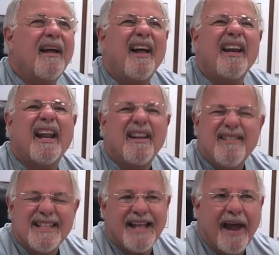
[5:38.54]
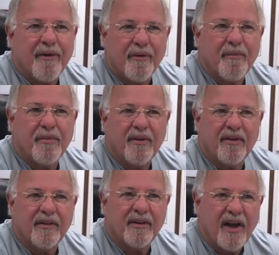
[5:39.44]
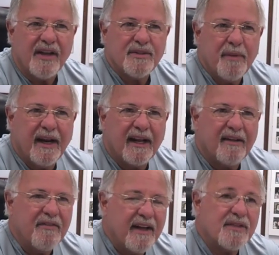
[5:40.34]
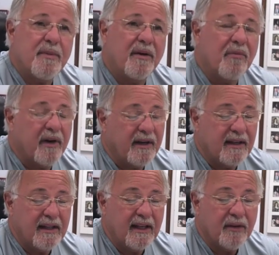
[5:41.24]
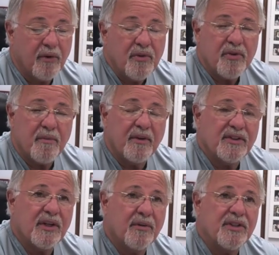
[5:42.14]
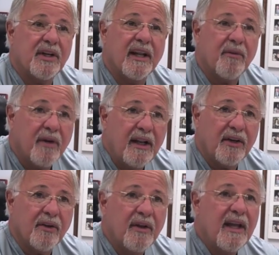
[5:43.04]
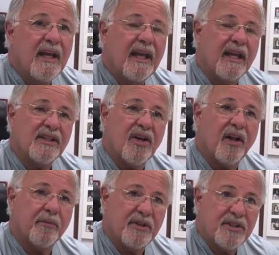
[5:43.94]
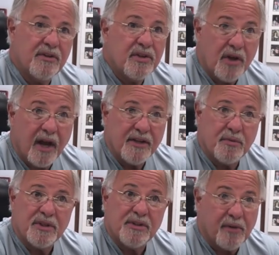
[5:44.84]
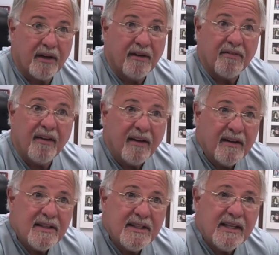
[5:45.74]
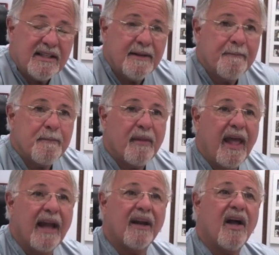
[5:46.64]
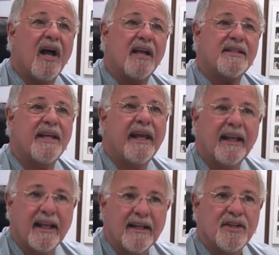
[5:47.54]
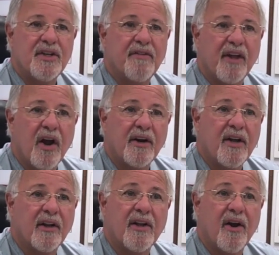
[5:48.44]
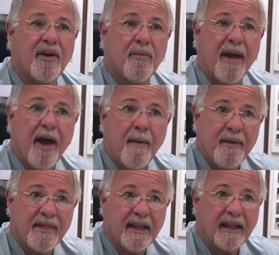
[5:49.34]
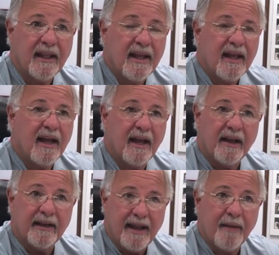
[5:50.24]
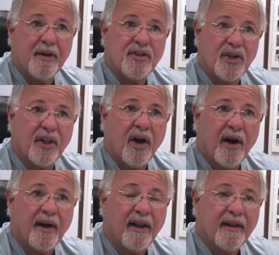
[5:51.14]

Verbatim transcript: undesirable cosmetic effects, but what the growth hormone secretion can really do is rest cause restrictive lung disease and cause a condition of the heart called cardiomyopathy, uh, damage to the heart.